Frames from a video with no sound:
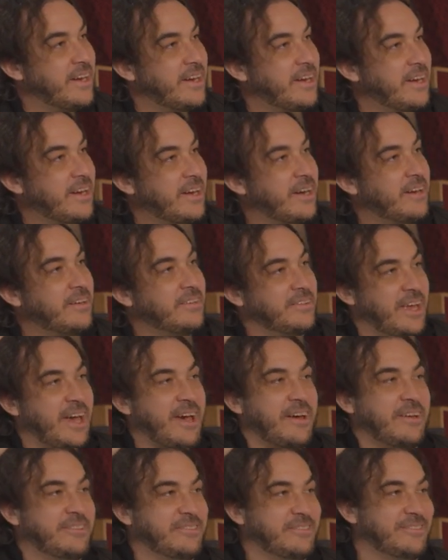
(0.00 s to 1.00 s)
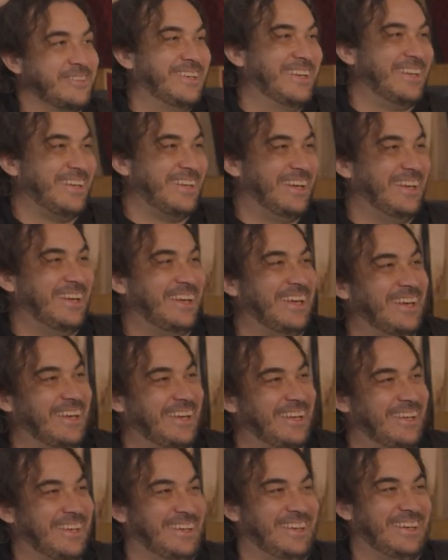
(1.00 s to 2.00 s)
Yeah, exactly. It was like a whole thing,
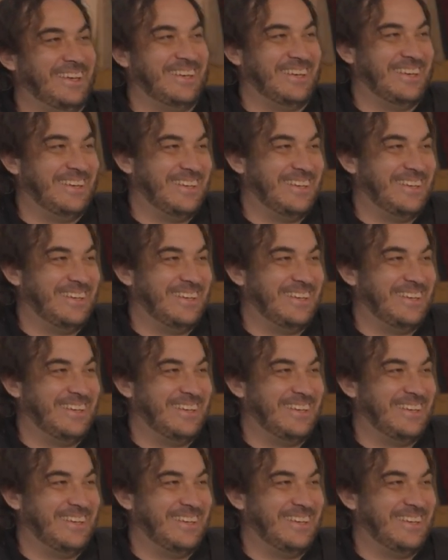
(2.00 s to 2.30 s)
you know.